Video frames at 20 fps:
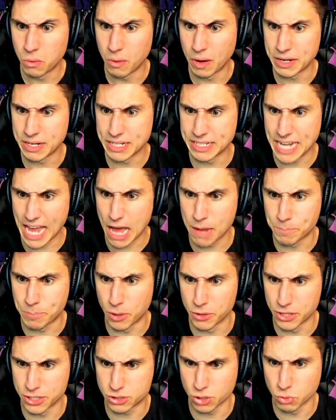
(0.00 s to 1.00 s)
When in doubt,
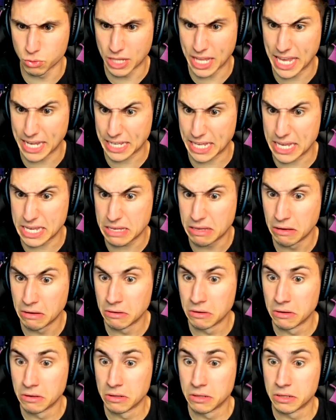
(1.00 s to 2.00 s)
pull the doohickey.
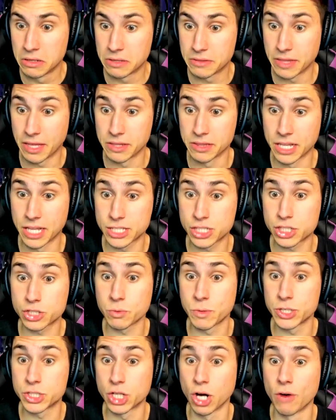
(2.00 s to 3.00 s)
Then let's
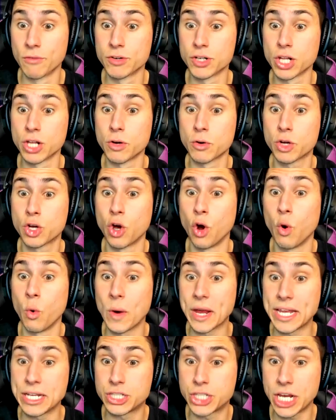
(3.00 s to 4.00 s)
switch over to
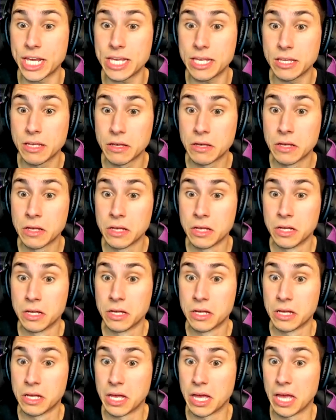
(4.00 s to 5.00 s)
Gooigi.
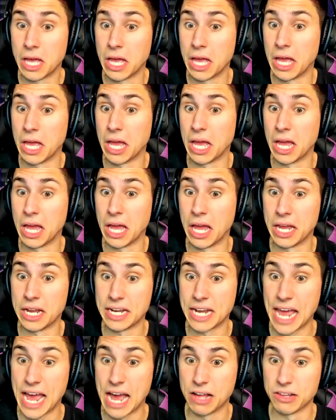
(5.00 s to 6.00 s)

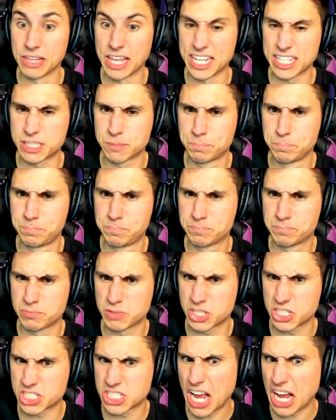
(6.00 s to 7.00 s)
And now let's
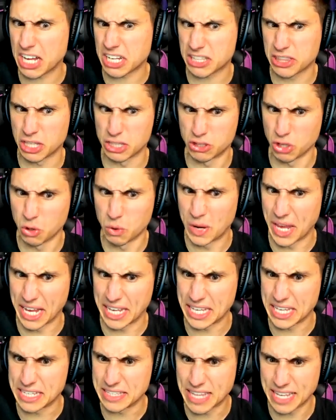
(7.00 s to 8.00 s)
suck the
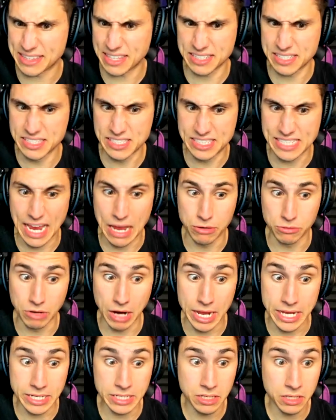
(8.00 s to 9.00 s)
doohickey. That doesn't sound
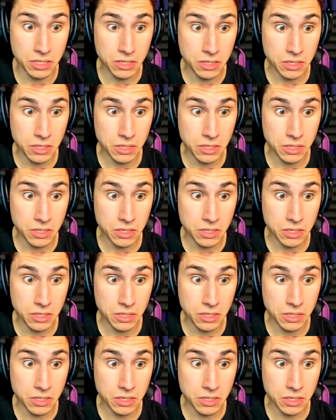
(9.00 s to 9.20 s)
right.